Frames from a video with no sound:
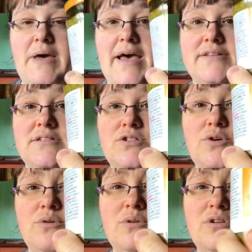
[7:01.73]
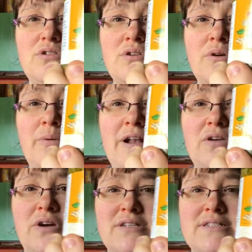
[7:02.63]
pesto. Don't know how well
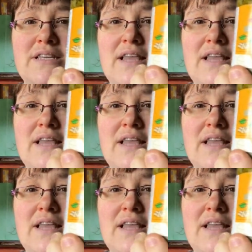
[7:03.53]
you can see